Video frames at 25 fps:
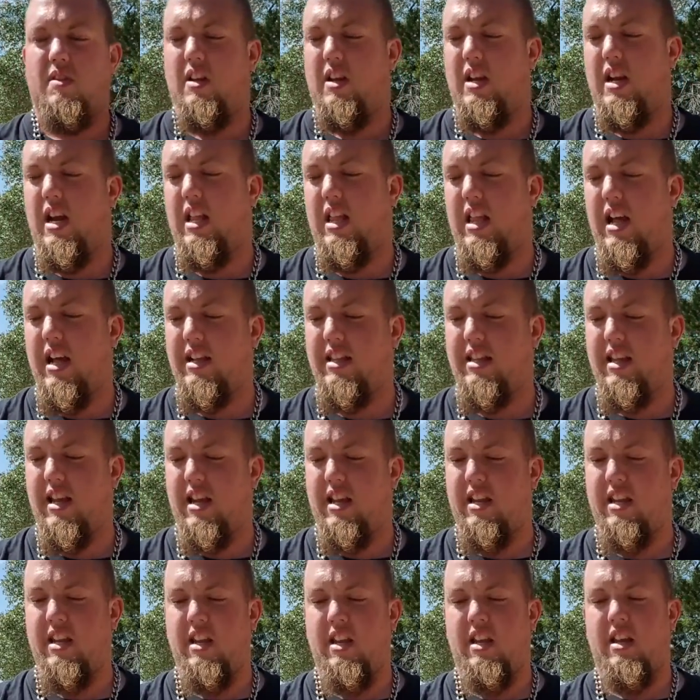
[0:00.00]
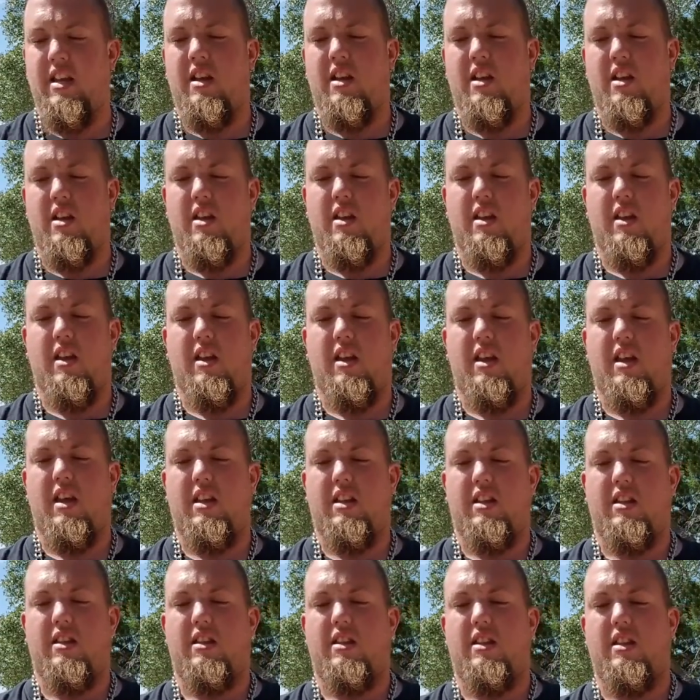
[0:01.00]
And I like that.
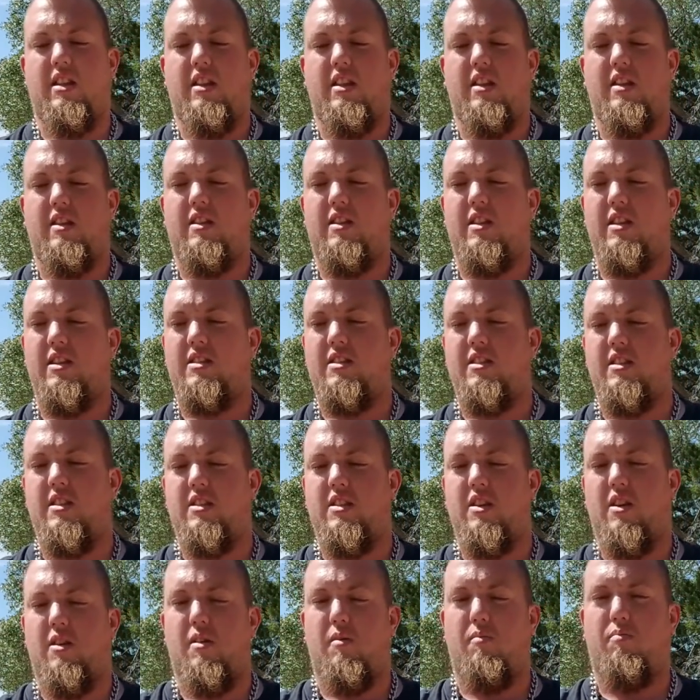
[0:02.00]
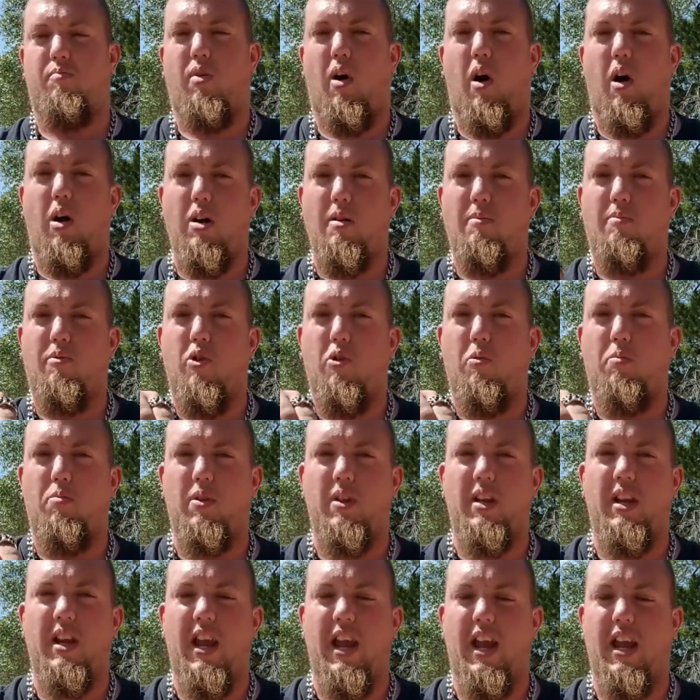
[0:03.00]
This is a
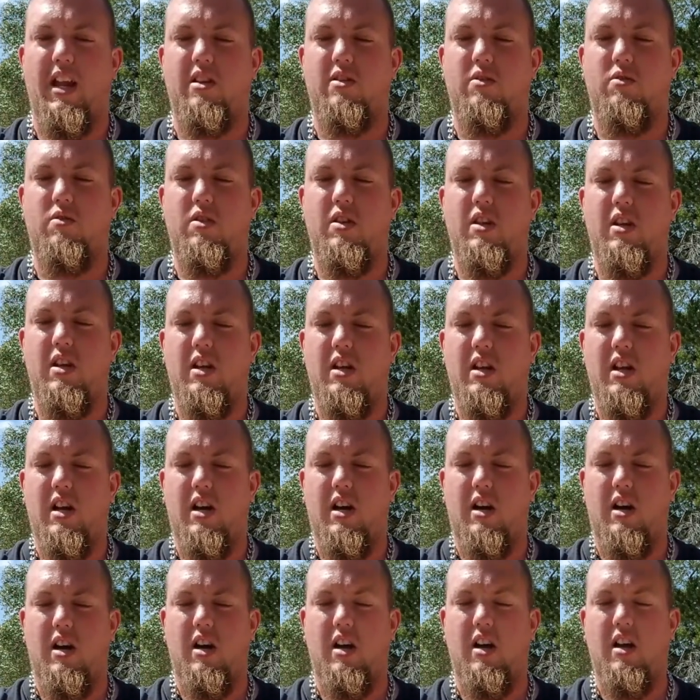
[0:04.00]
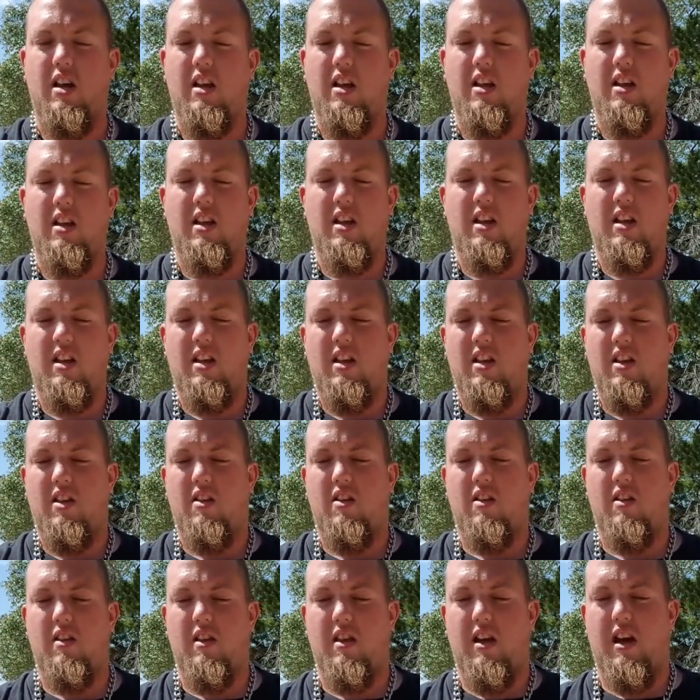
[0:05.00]
polypropylene handle. I
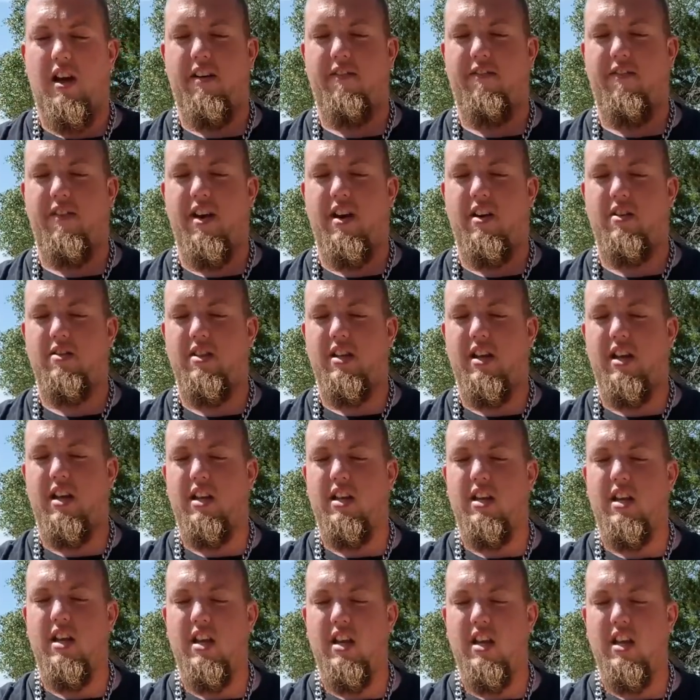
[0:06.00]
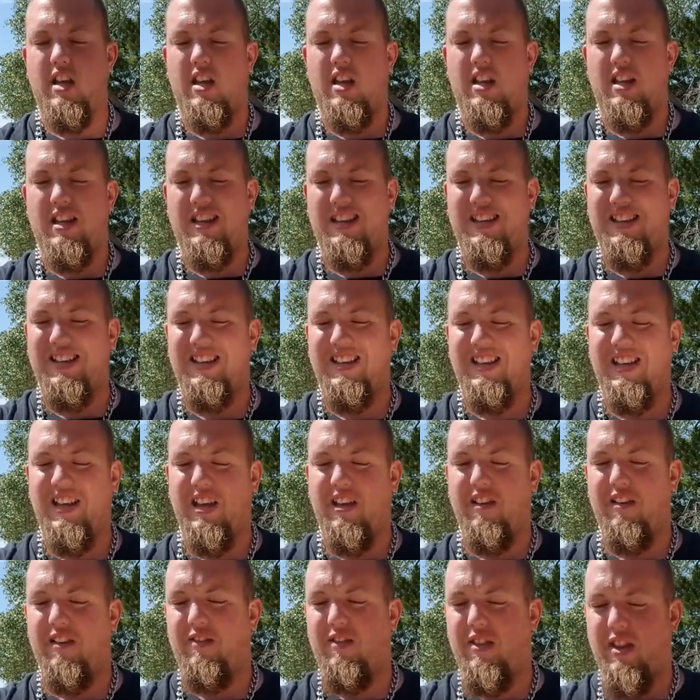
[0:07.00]
found that
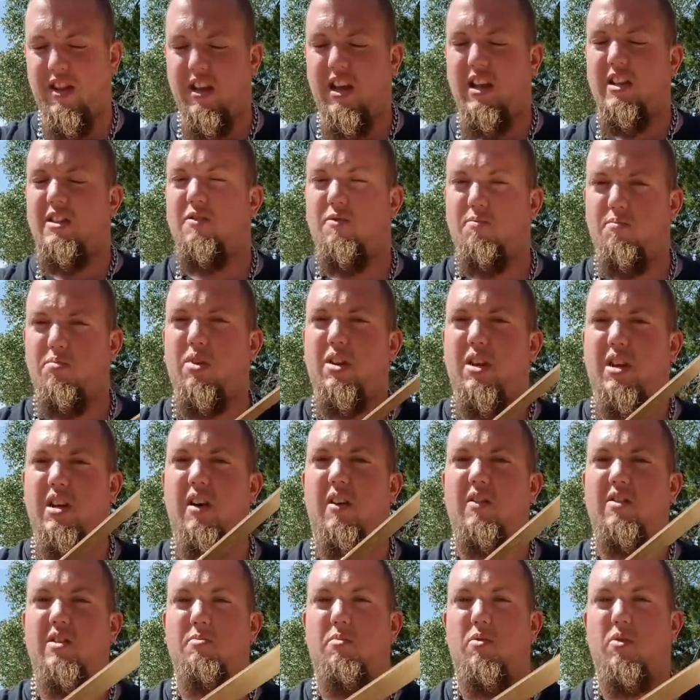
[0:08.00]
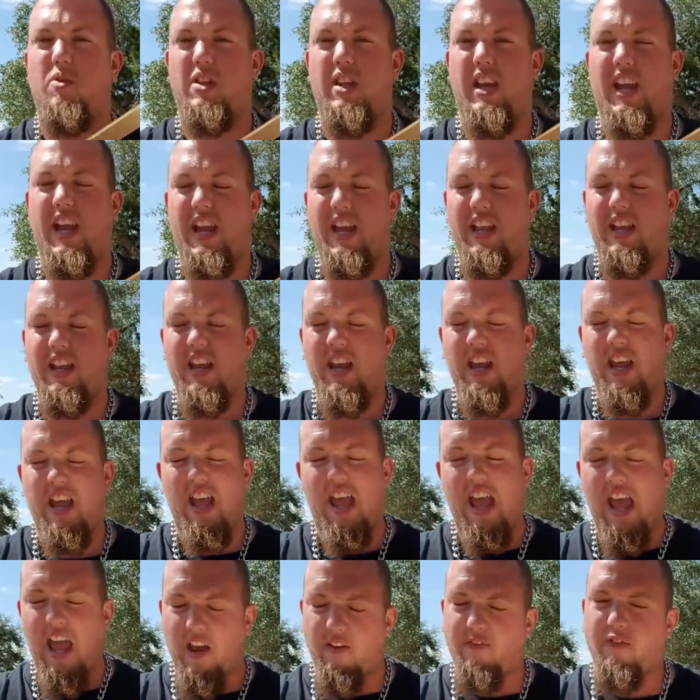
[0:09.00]
it's pretty comfortable in the hand.
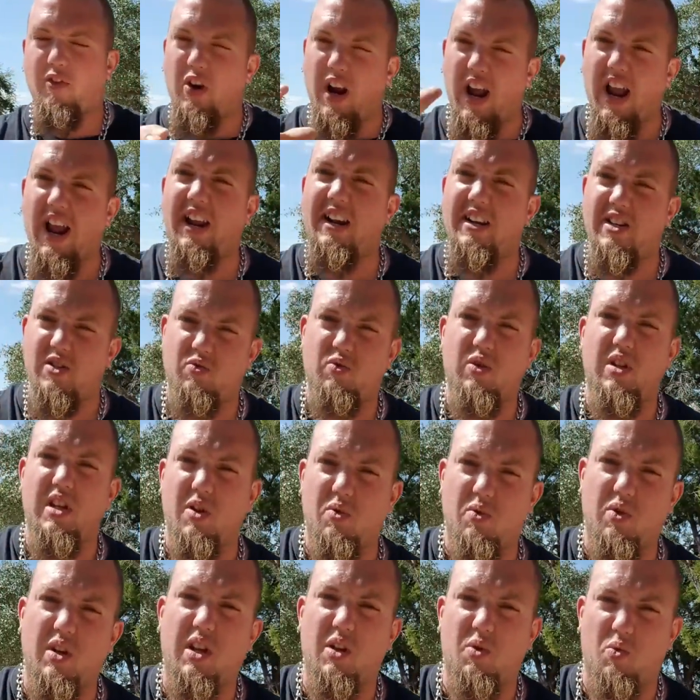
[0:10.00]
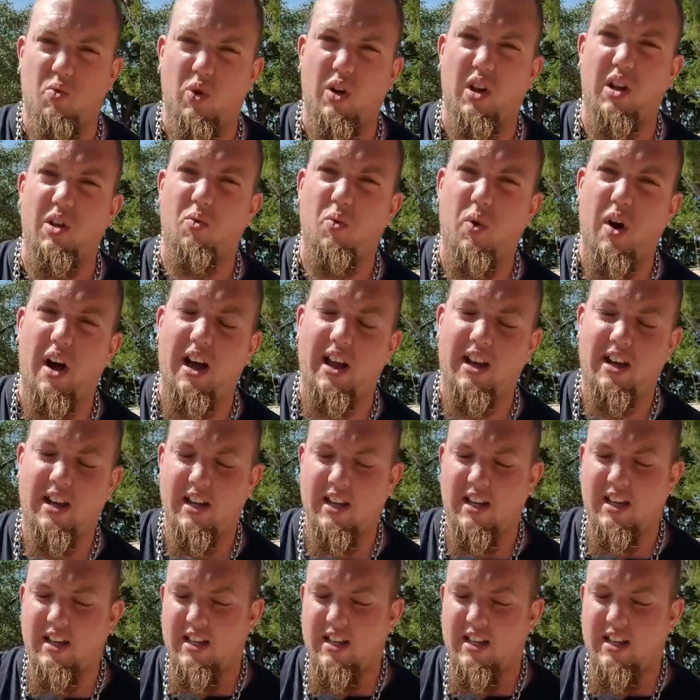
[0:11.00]
If your hand is really wet,